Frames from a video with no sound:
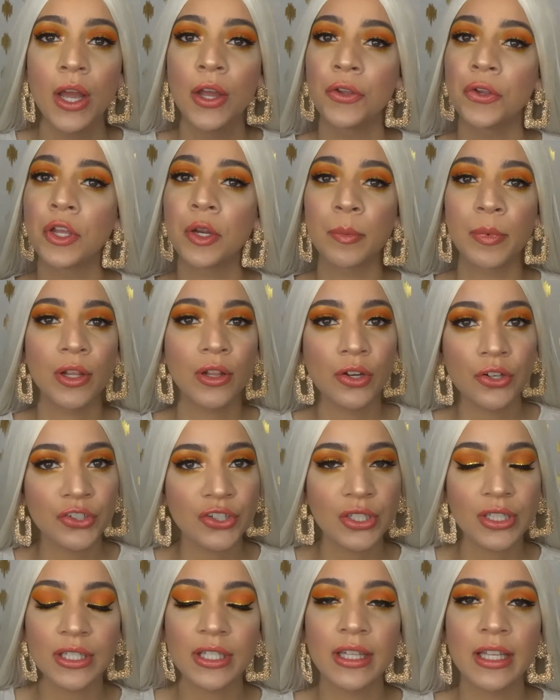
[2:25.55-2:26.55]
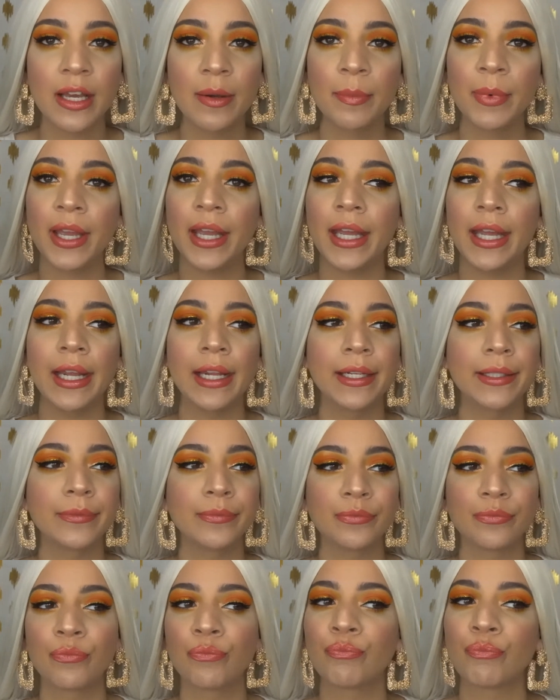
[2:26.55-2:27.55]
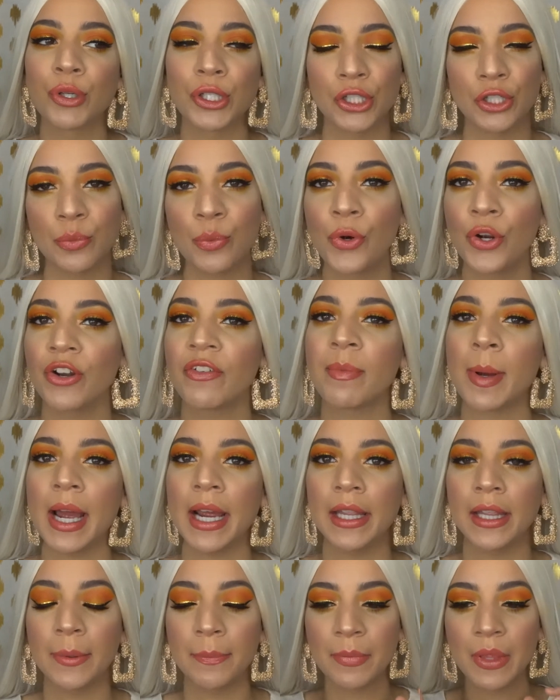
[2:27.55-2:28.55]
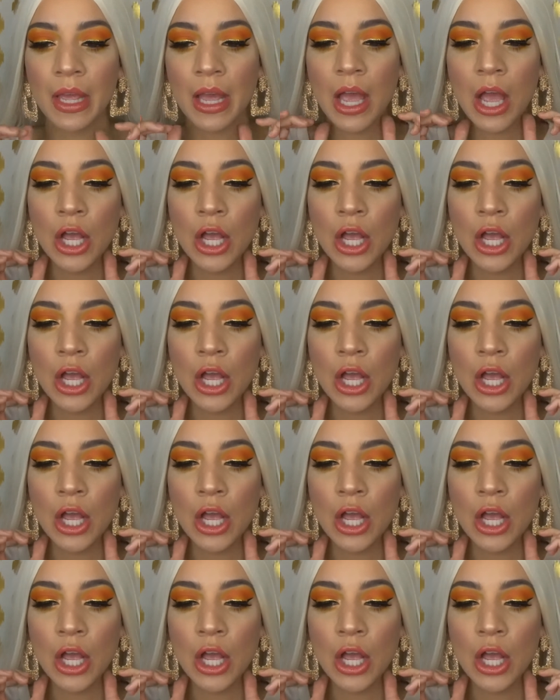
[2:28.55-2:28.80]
you can be allergic to them, and what's the point of buying them?